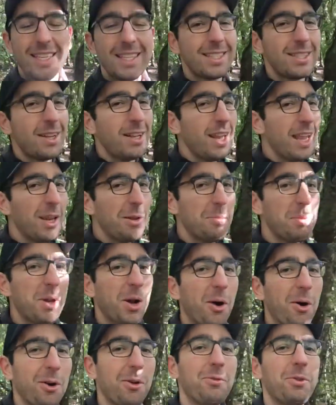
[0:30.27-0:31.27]
It's a little bit
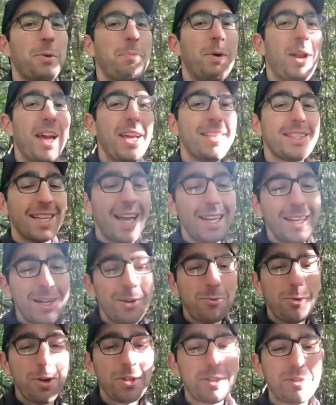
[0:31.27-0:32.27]
all over the place and
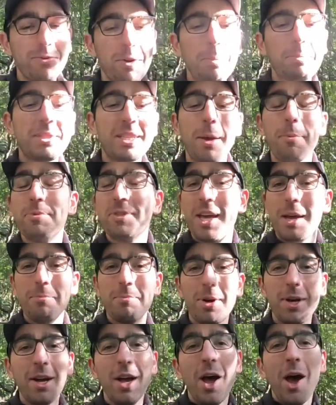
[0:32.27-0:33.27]
it runs from
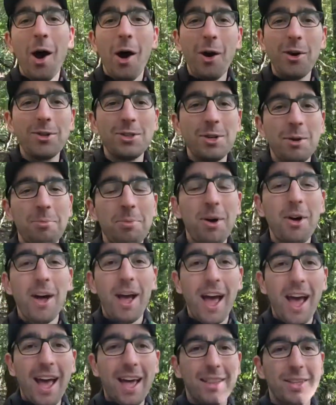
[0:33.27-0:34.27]
September, October
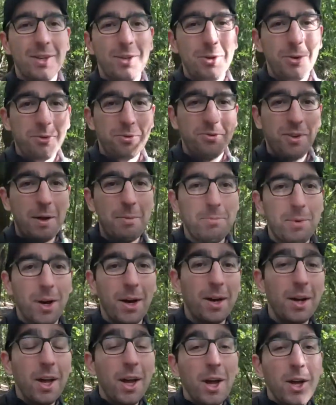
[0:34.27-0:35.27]
and November.